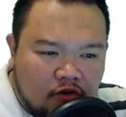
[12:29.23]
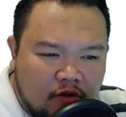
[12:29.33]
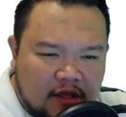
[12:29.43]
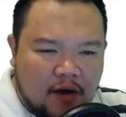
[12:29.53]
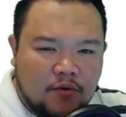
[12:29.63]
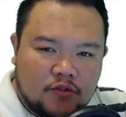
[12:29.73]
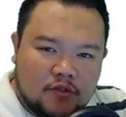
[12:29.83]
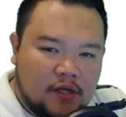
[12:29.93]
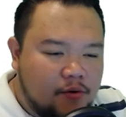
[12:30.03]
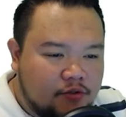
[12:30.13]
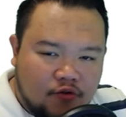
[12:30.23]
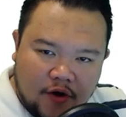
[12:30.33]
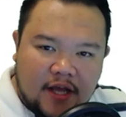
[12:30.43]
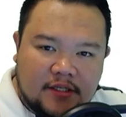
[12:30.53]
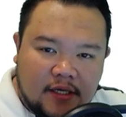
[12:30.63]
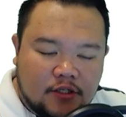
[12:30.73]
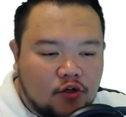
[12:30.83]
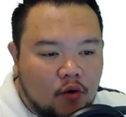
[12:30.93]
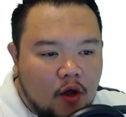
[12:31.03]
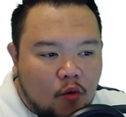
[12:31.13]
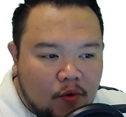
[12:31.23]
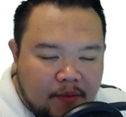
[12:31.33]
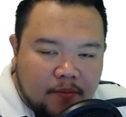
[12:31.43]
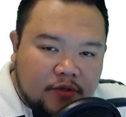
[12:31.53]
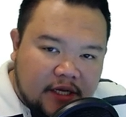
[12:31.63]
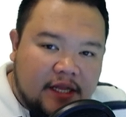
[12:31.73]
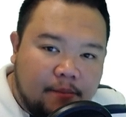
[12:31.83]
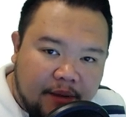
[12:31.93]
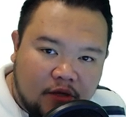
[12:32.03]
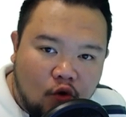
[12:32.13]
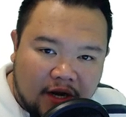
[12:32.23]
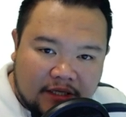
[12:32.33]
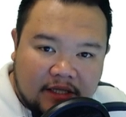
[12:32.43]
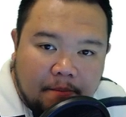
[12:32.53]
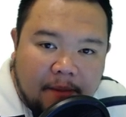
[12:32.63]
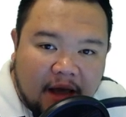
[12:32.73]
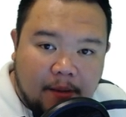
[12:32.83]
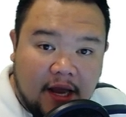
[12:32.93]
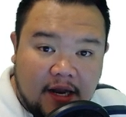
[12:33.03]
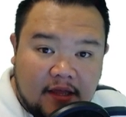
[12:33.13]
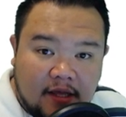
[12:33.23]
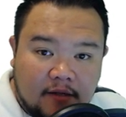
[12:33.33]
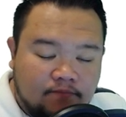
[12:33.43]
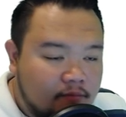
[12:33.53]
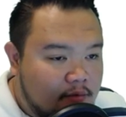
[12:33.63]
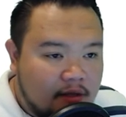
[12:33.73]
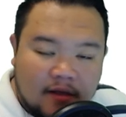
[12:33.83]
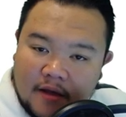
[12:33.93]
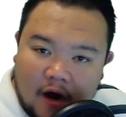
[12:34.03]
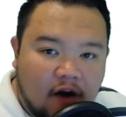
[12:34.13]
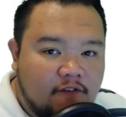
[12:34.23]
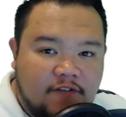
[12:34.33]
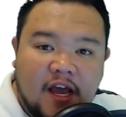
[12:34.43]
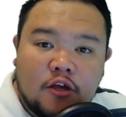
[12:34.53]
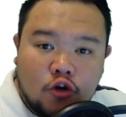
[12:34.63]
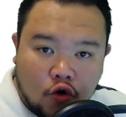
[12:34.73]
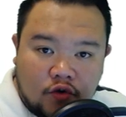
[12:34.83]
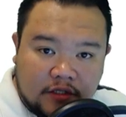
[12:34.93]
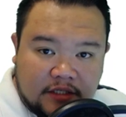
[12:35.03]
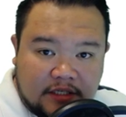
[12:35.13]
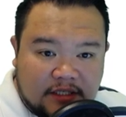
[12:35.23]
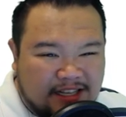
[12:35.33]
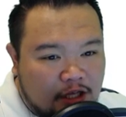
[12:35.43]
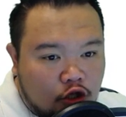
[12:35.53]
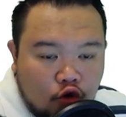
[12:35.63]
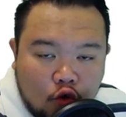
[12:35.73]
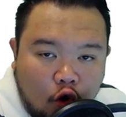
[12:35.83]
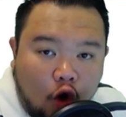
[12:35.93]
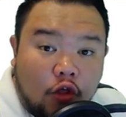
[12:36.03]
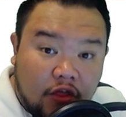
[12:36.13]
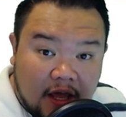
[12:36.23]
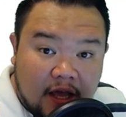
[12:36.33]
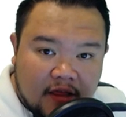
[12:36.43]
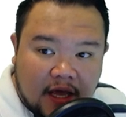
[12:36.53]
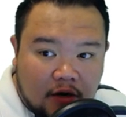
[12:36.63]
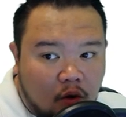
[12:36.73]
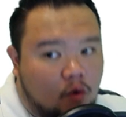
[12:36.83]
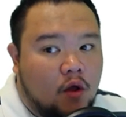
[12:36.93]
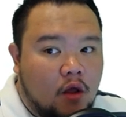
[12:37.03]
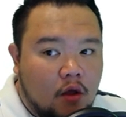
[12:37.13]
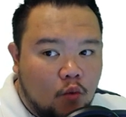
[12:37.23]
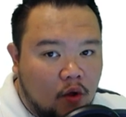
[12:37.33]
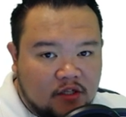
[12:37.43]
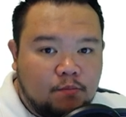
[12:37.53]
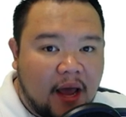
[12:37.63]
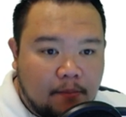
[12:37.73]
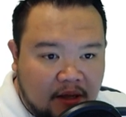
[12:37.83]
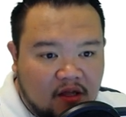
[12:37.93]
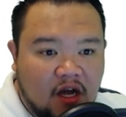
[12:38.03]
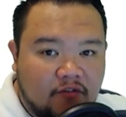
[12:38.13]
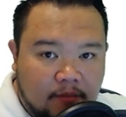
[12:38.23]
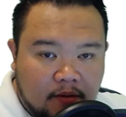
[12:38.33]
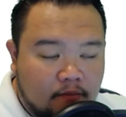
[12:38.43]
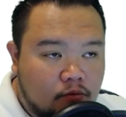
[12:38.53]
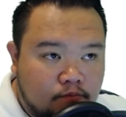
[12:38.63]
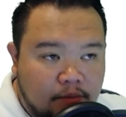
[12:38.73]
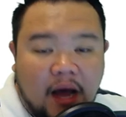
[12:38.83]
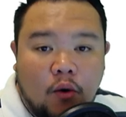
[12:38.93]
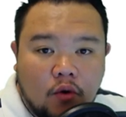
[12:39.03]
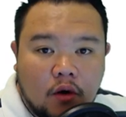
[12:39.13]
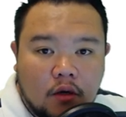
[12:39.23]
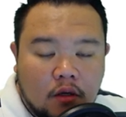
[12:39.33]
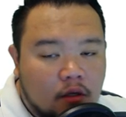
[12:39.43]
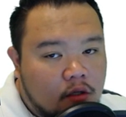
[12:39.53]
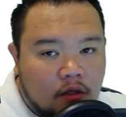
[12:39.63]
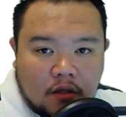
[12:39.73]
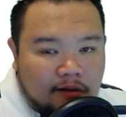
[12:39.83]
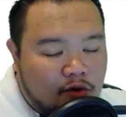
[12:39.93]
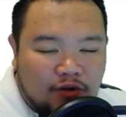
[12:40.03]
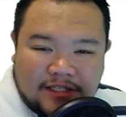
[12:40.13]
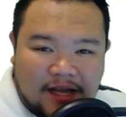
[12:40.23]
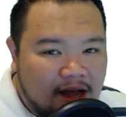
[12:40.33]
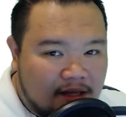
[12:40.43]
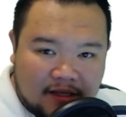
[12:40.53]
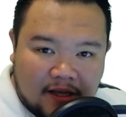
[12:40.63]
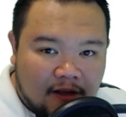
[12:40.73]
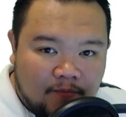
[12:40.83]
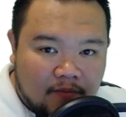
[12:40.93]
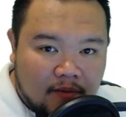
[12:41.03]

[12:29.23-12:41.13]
So that was that was crazy. So when people say that Bitcoin is not backed by anything, our fiat currencies that you all think that oh well it's backed by the government power. No, it's not.